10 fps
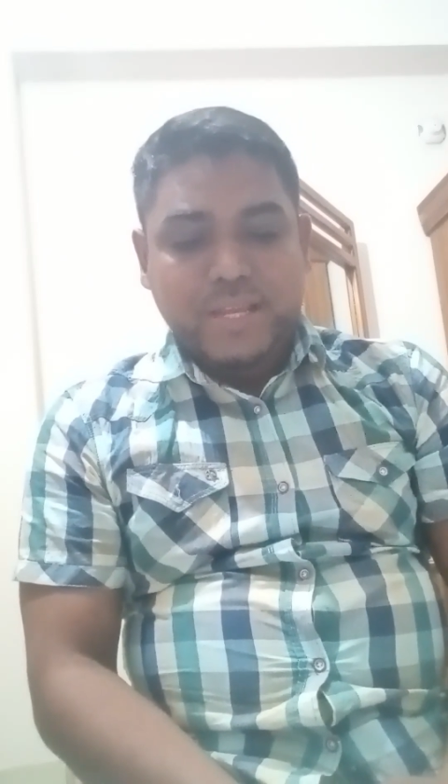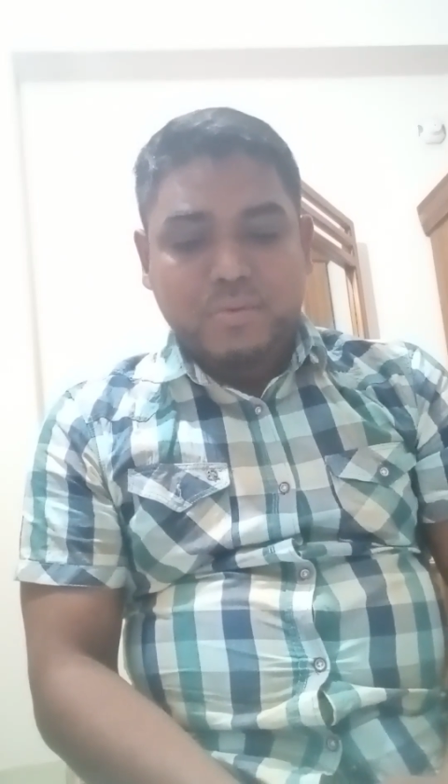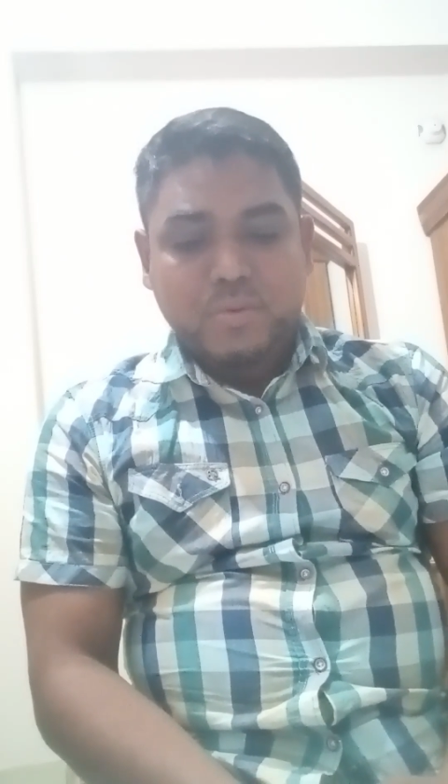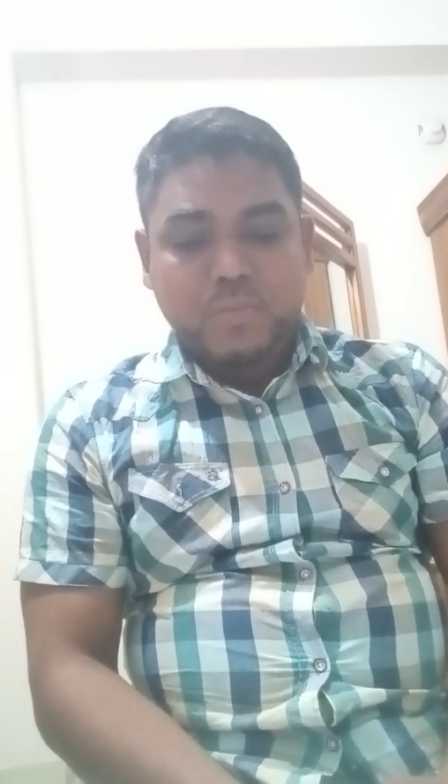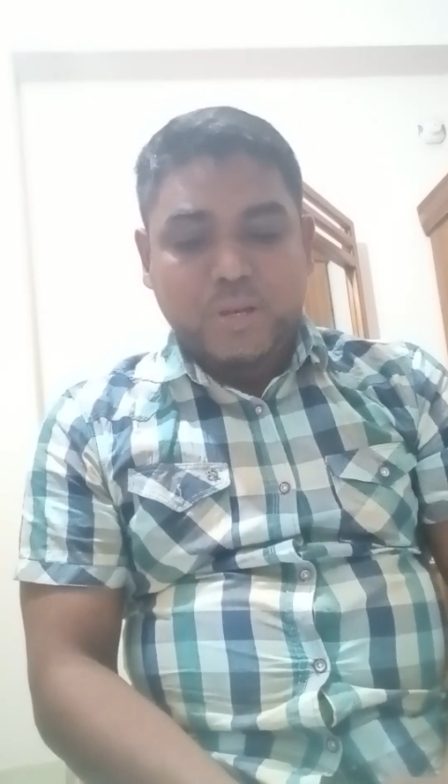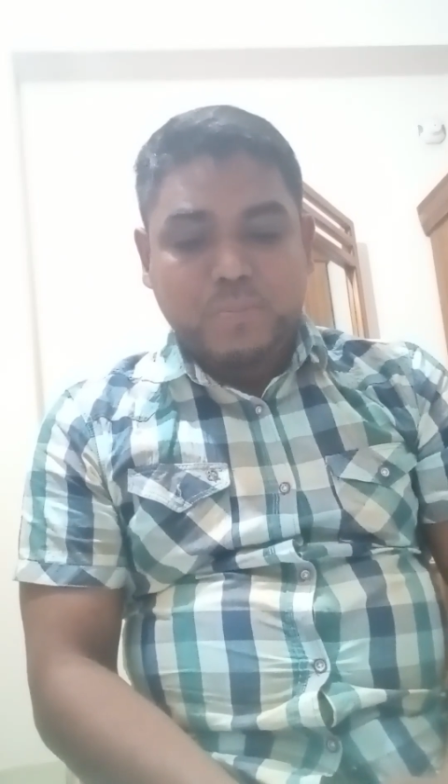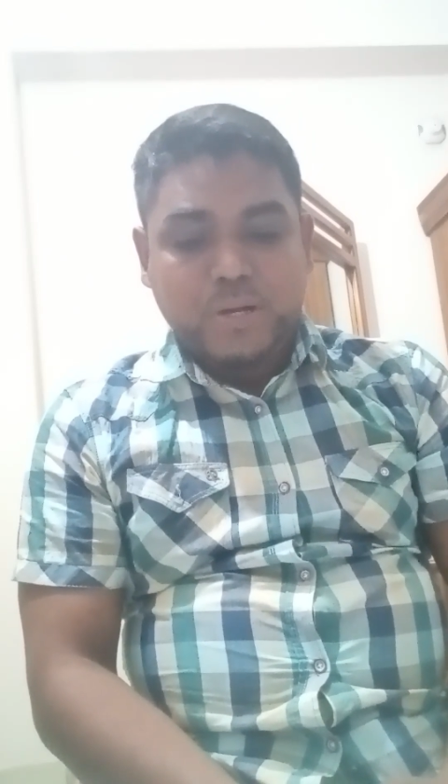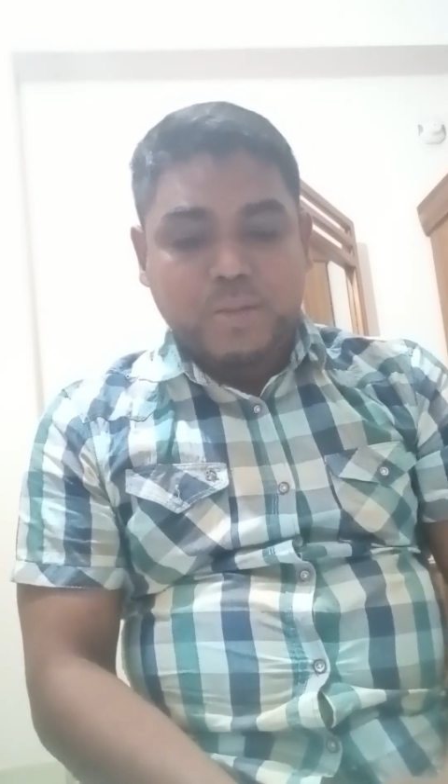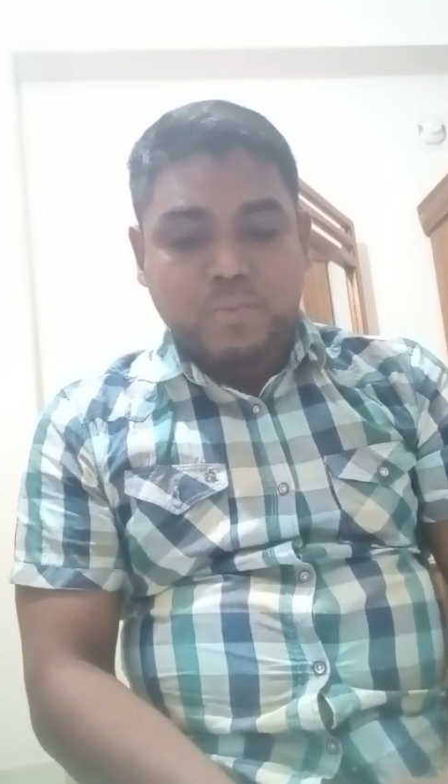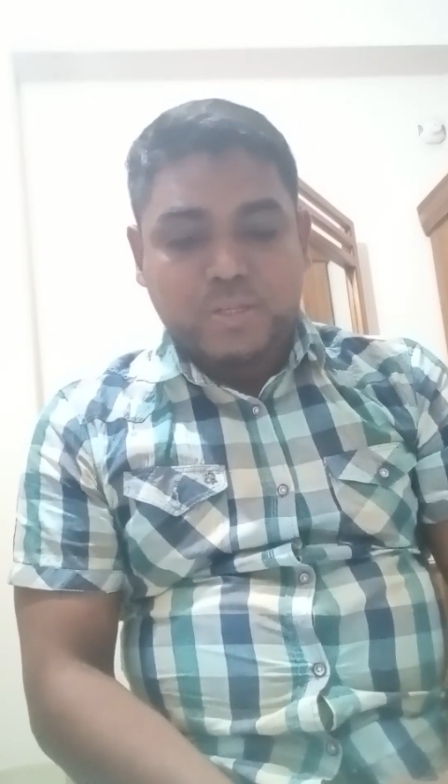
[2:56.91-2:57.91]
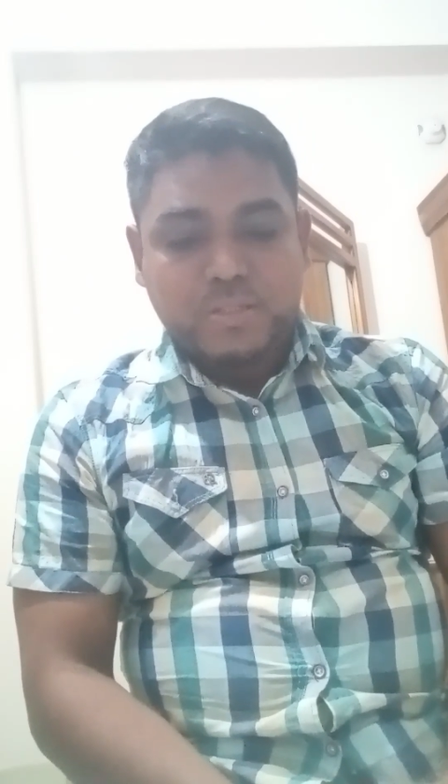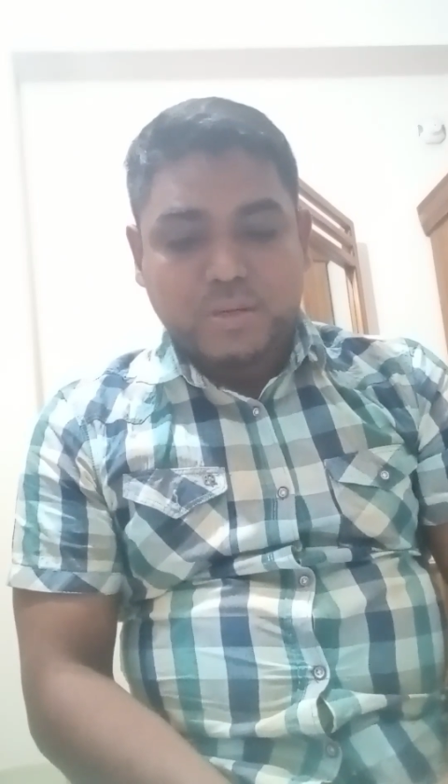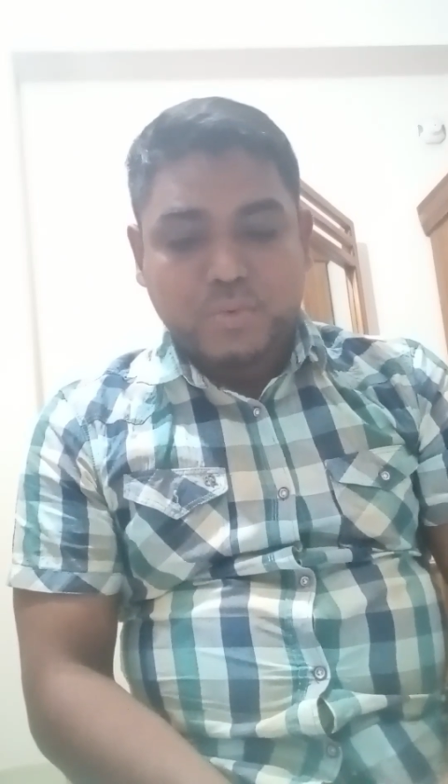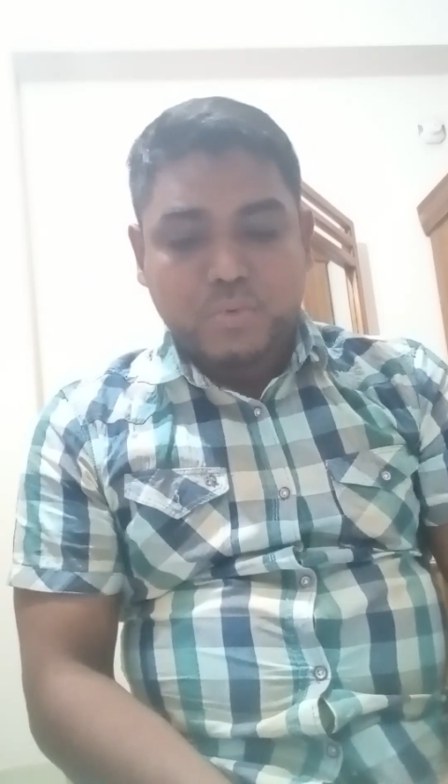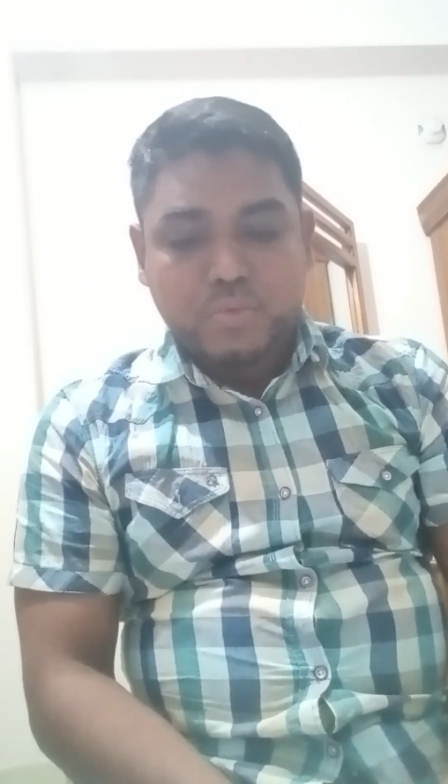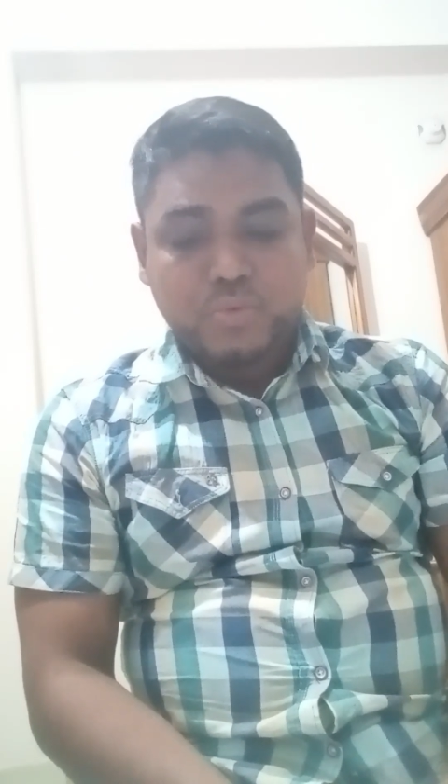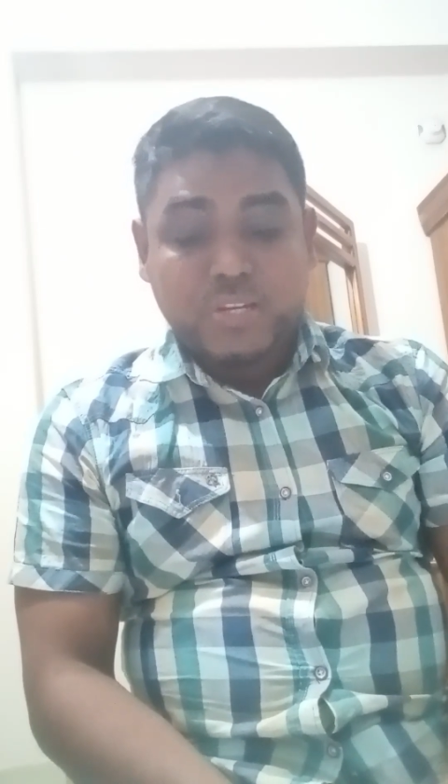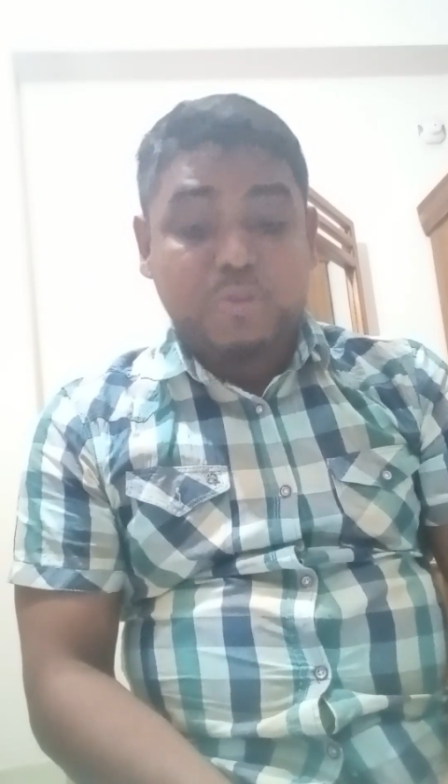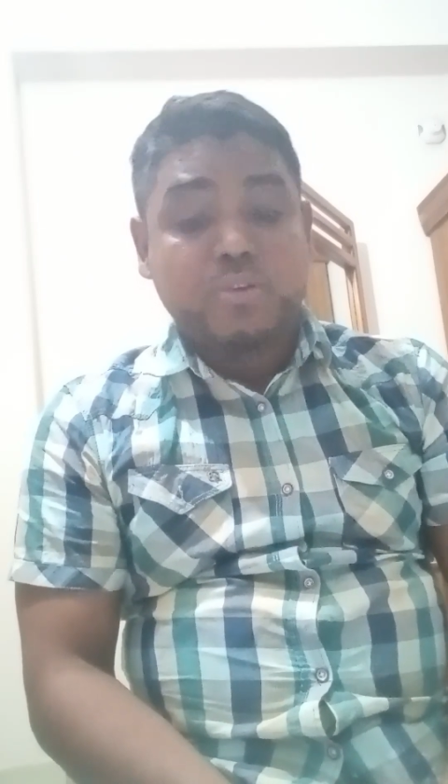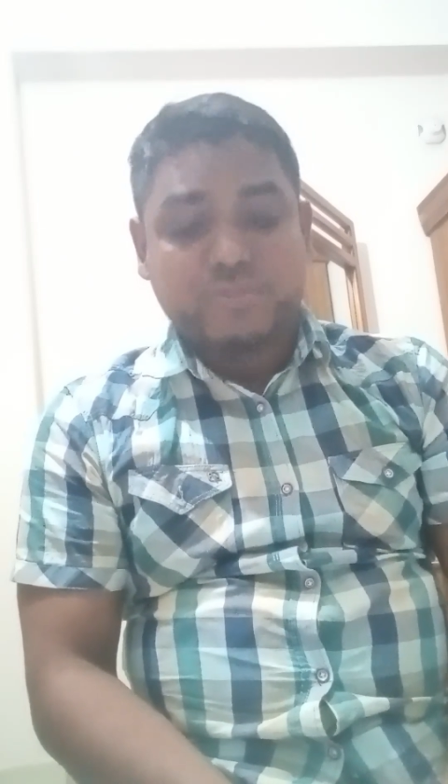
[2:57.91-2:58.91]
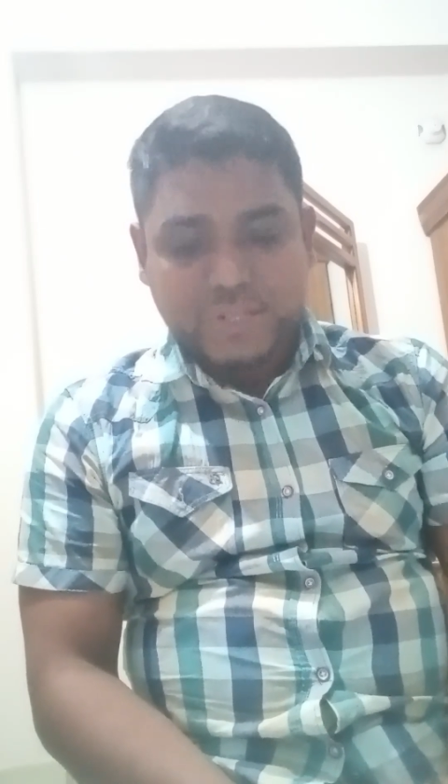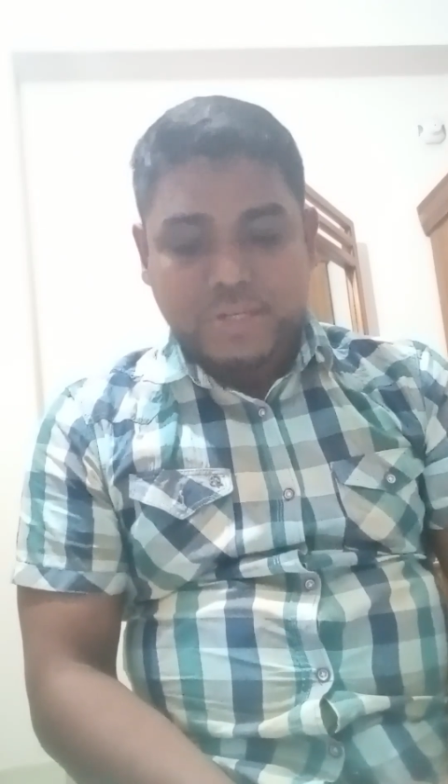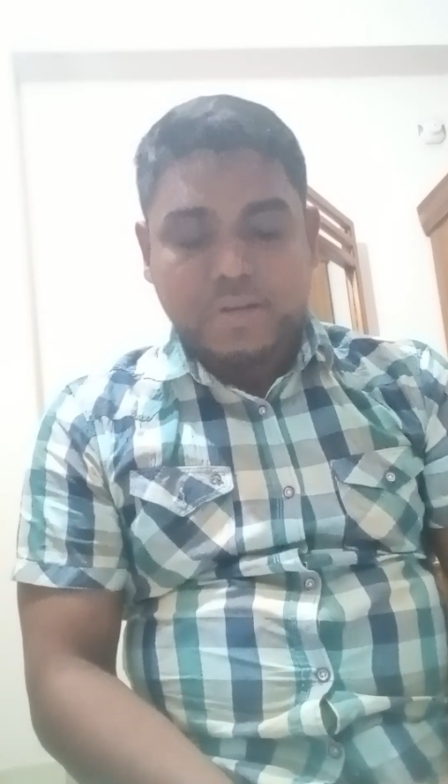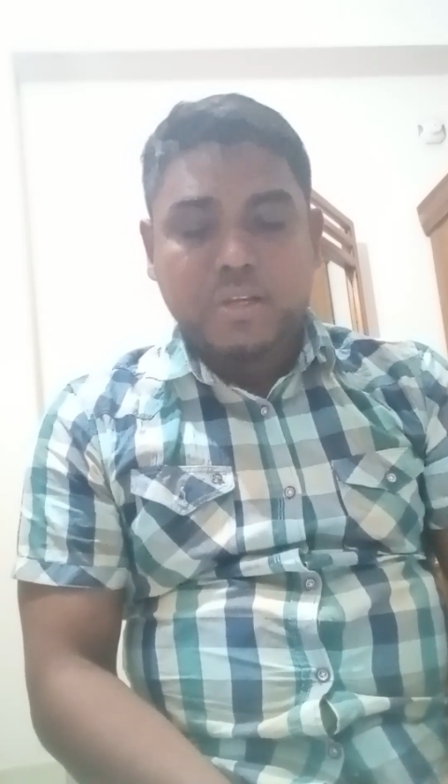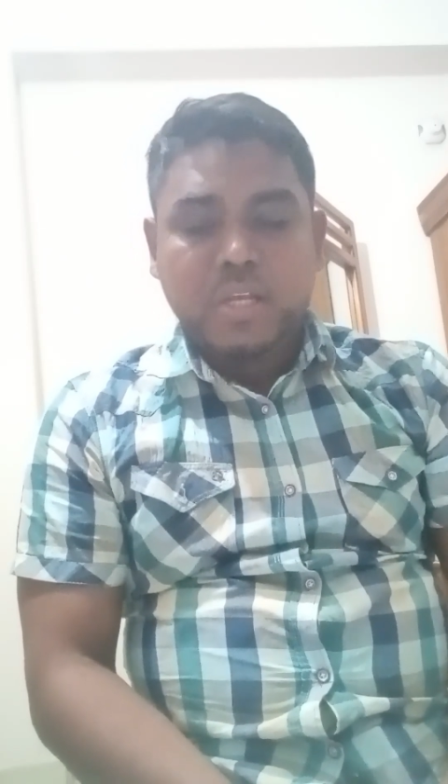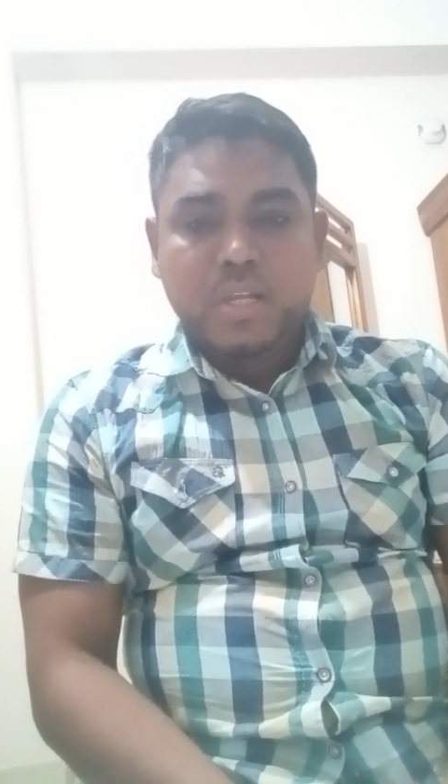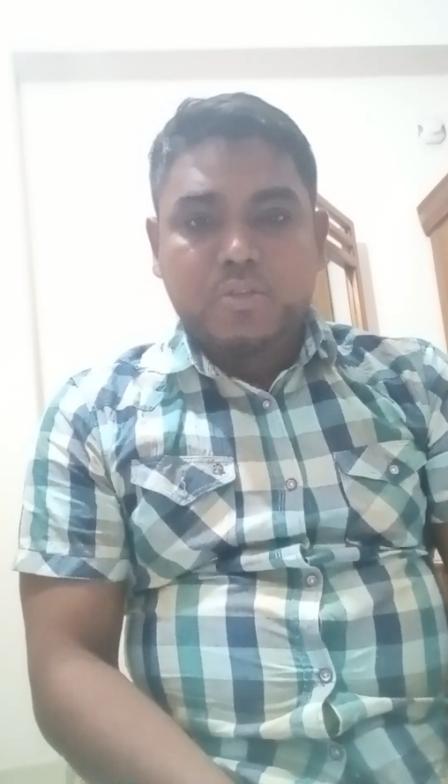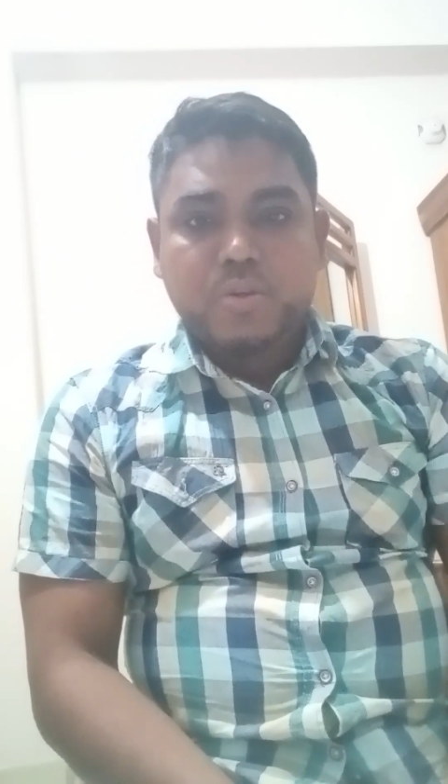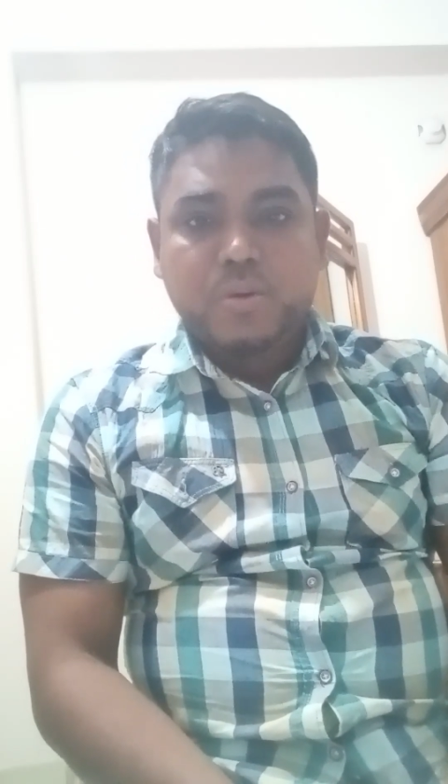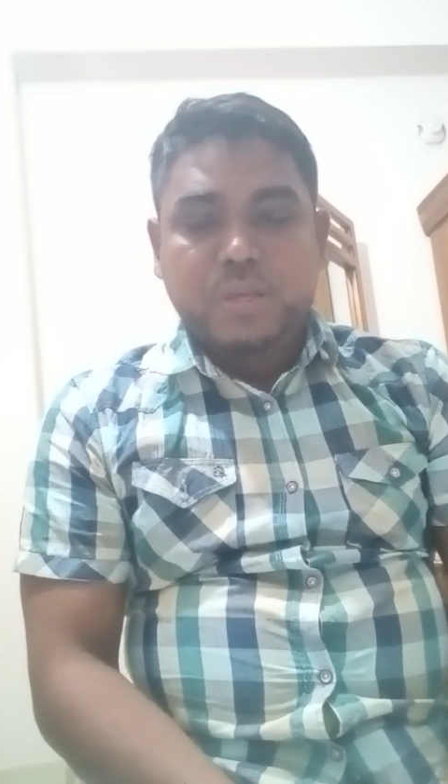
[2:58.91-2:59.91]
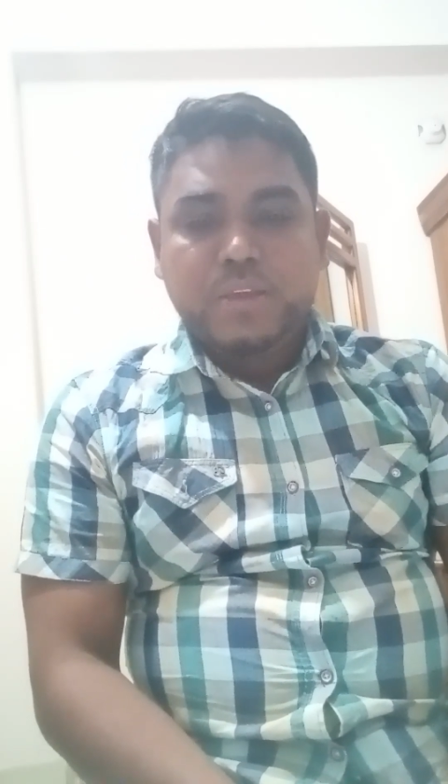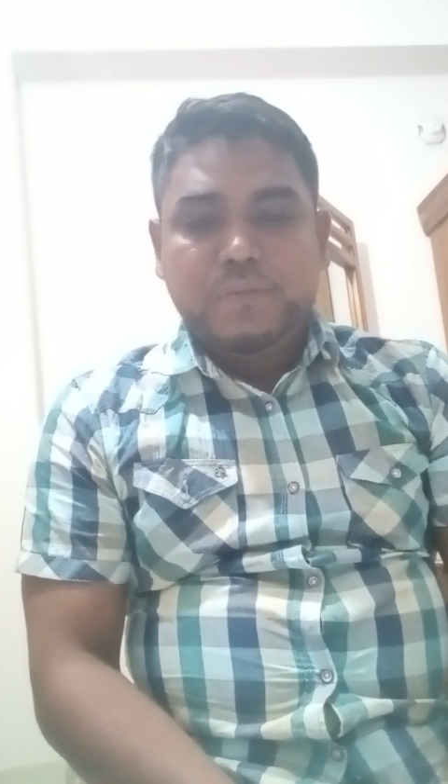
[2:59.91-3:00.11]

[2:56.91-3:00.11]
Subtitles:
and one party wants the court to reconsider. So if